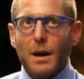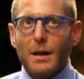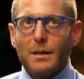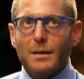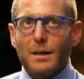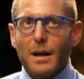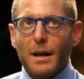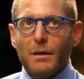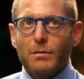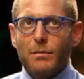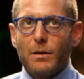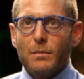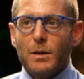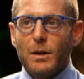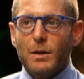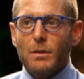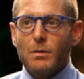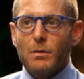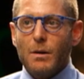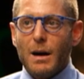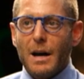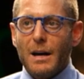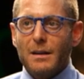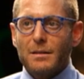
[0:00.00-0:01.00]
I take from the
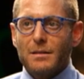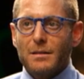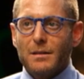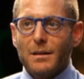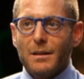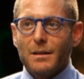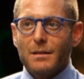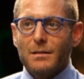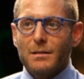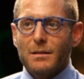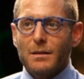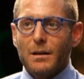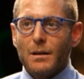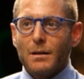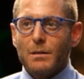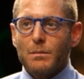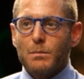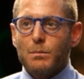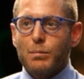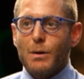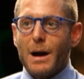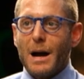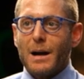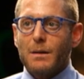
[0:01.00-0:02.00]
US is
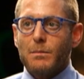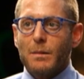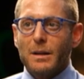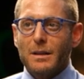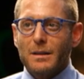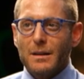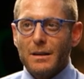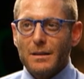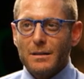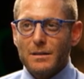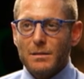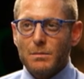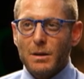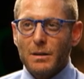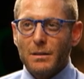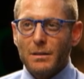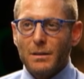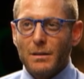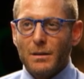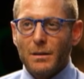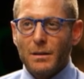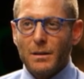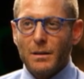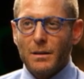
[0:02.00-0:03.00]
pragmatism.
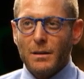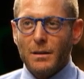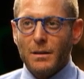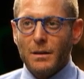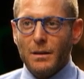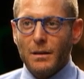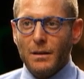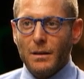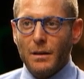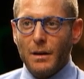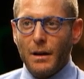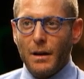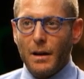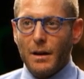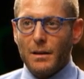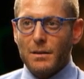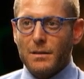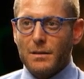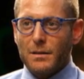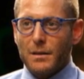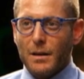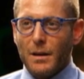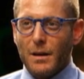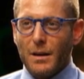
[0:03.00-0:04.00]

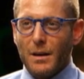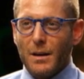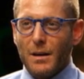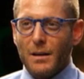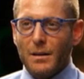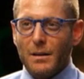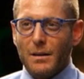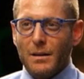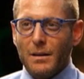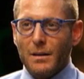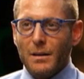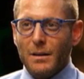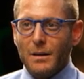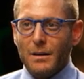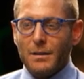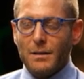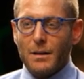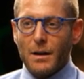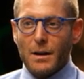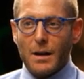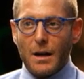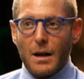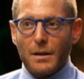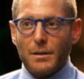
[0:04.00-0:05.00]
It's to
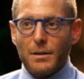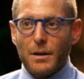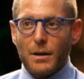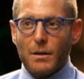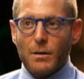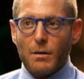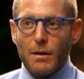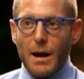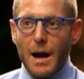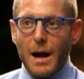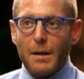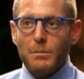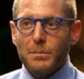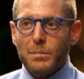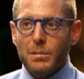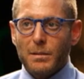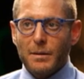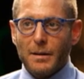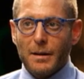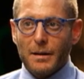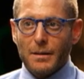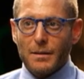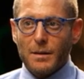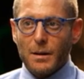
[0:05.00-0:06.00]
cut the
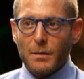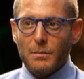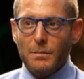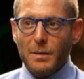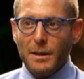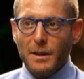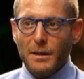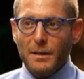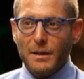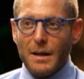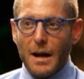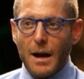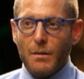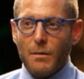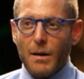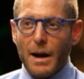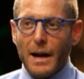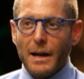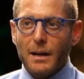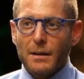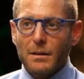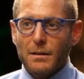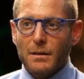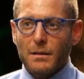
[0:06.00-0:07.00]
crap and to be
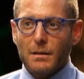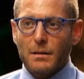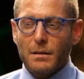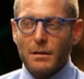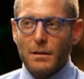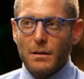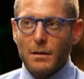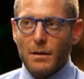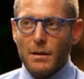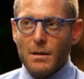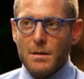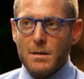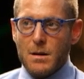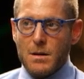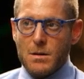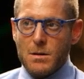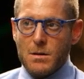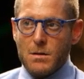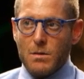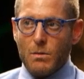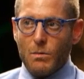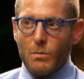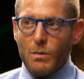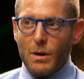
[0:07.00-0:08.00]
direct,
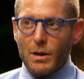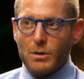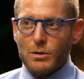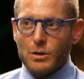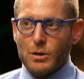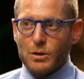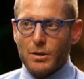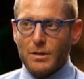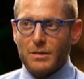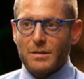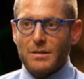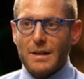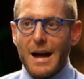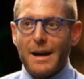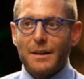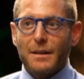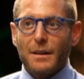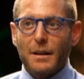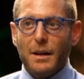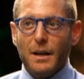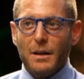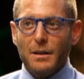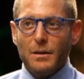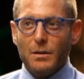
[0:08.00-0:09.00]
which
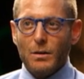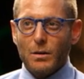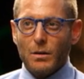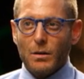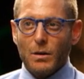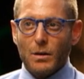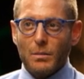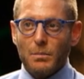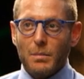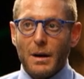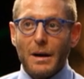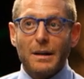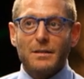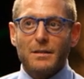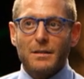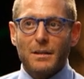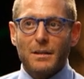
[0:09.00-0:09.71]
sadly in Europe I